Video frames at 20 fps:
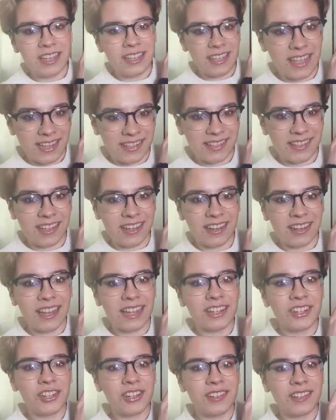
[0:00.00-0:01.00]
Yes, the
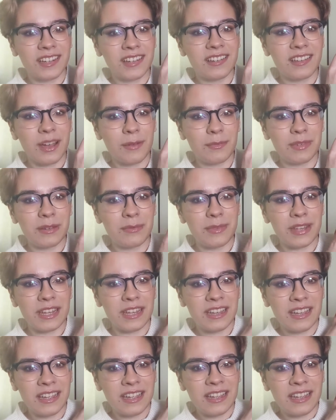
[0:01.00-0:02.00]
collection did come to
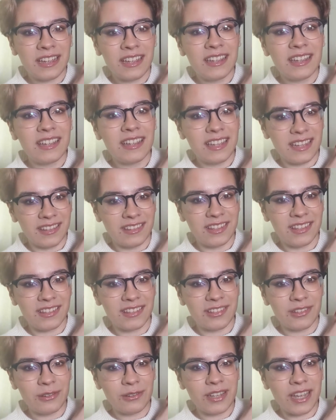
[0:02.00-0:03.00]
me in
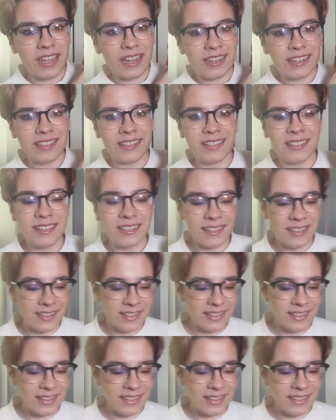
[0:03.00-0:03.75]
this suitcase.